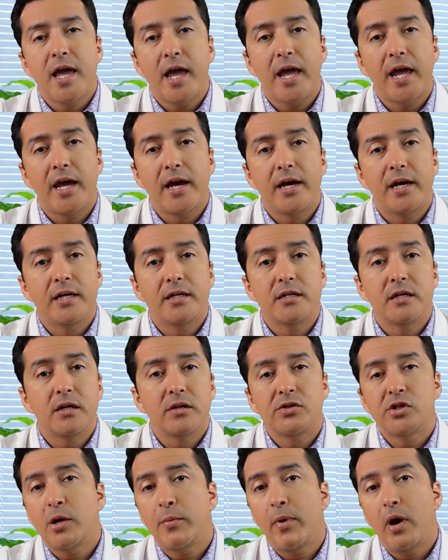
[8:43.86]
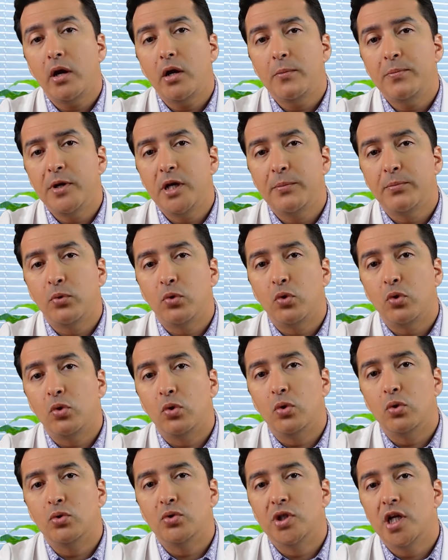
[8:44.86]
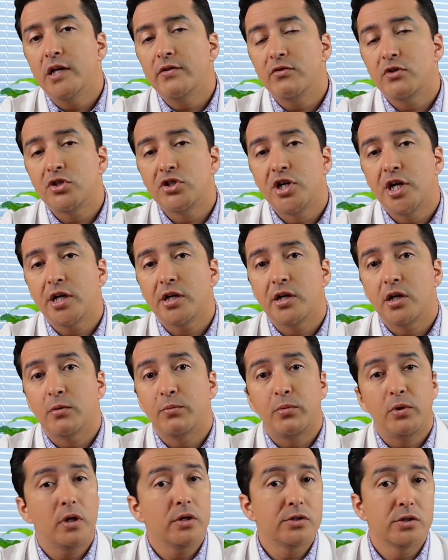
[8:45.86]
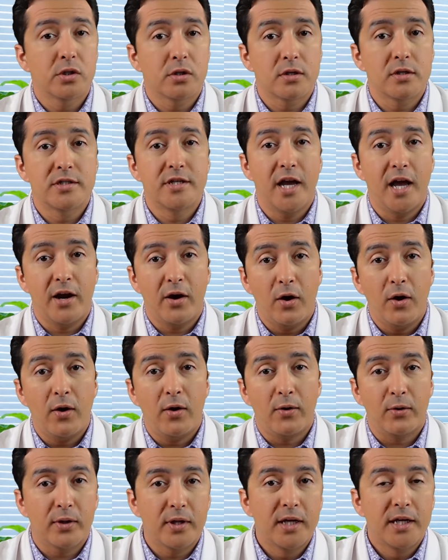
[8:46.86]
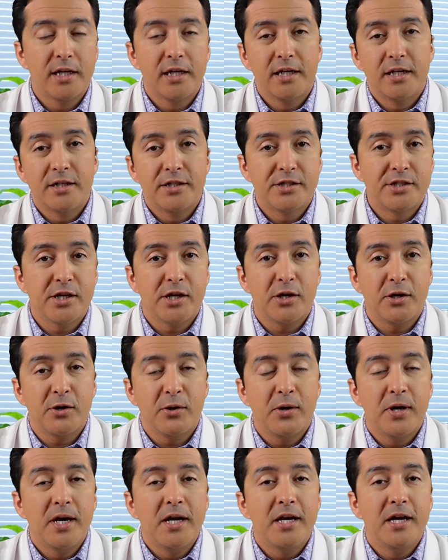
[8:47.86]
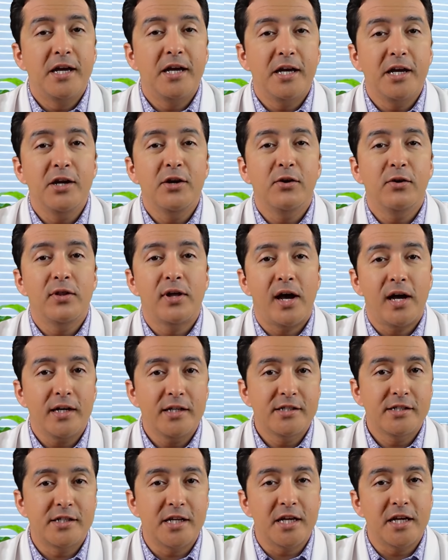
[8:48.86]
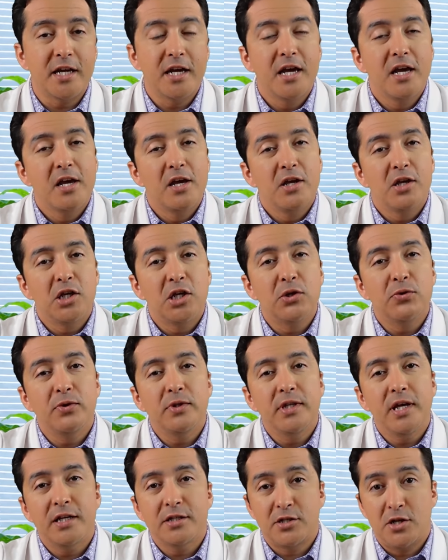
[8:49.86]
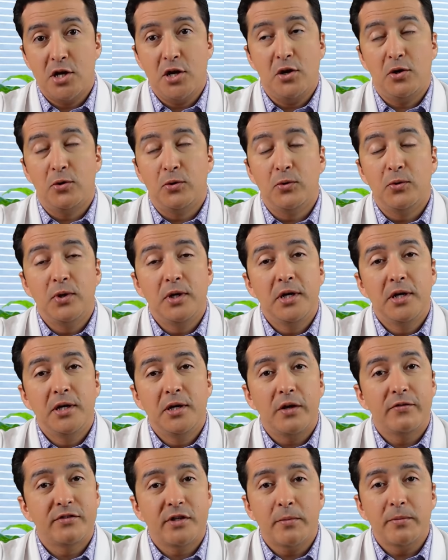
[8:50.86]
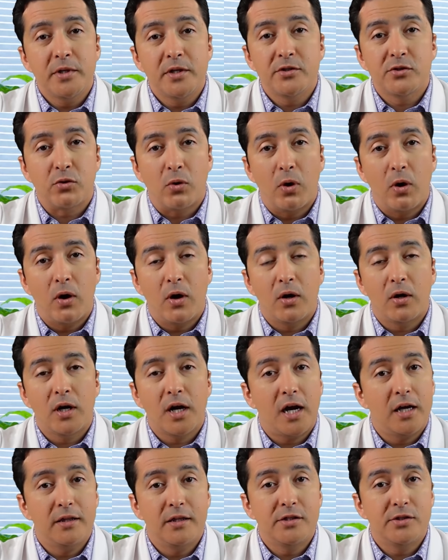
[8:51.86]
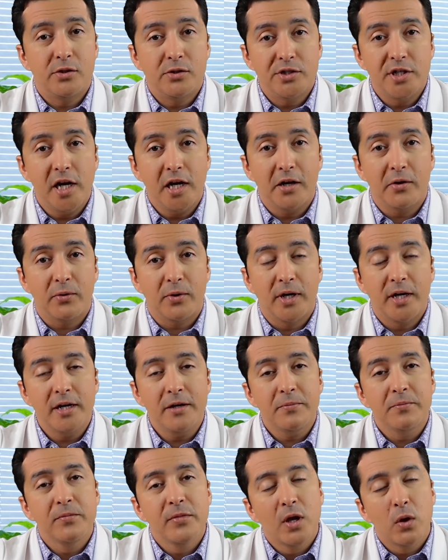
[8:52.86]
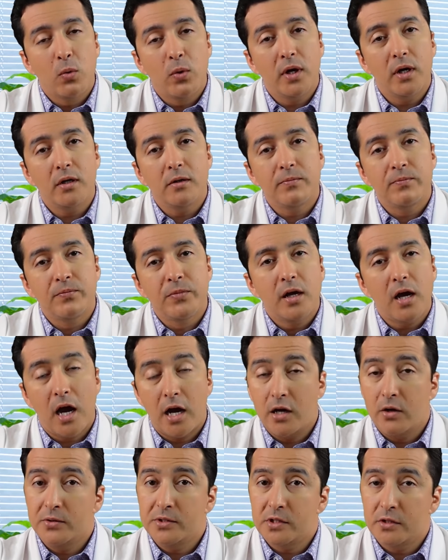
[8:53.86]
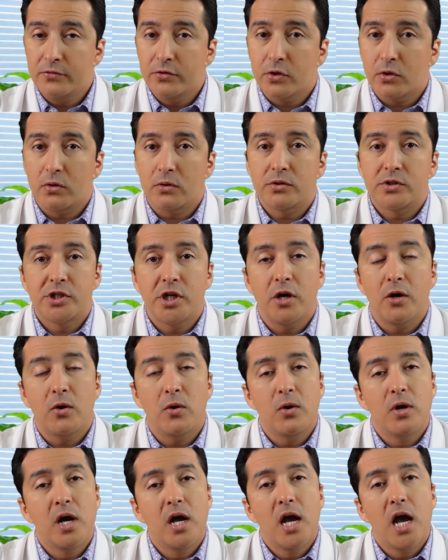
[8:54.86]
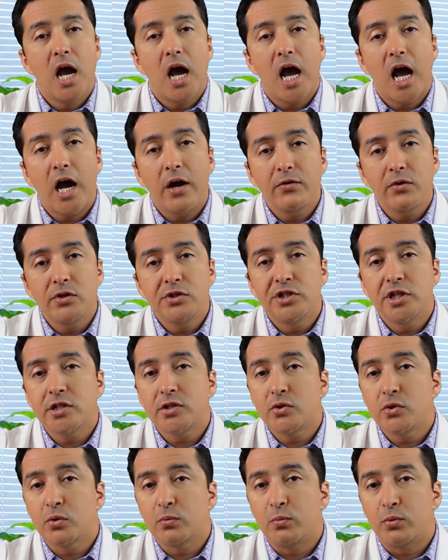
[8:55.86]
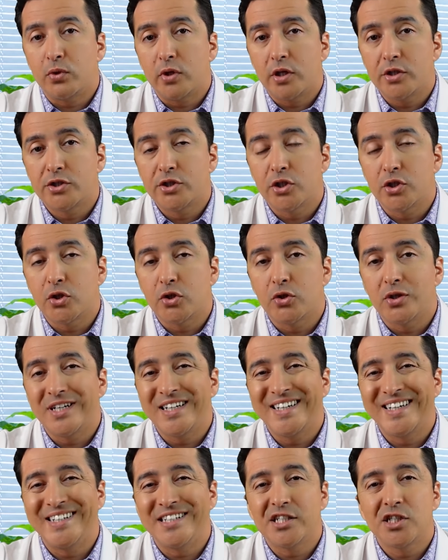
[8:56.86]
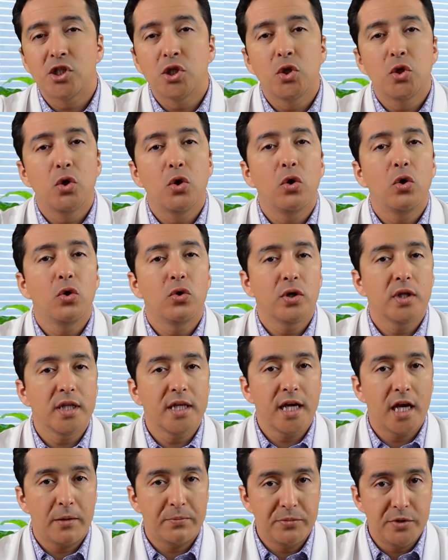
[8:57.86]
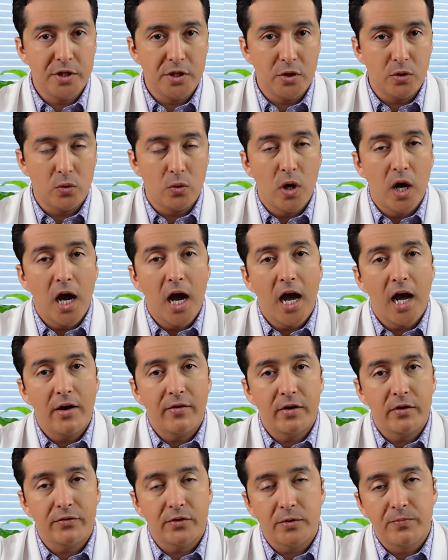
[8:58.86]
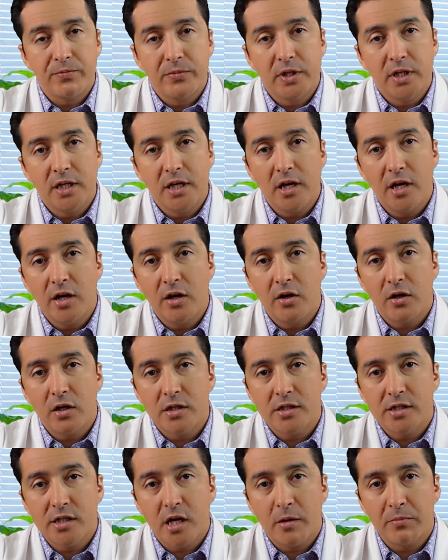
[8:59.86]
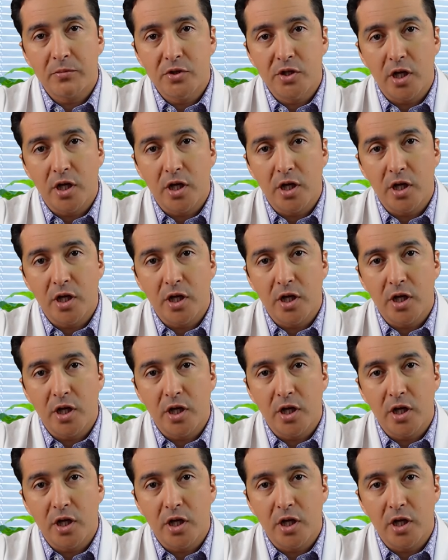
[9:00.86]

and some other people never check their blood sugars at all. So in all honesty, you will not know if something is wrong unless you check it, right? Well, I know it's difficult, so how you check your blood sugar is totally up to you. However, here are some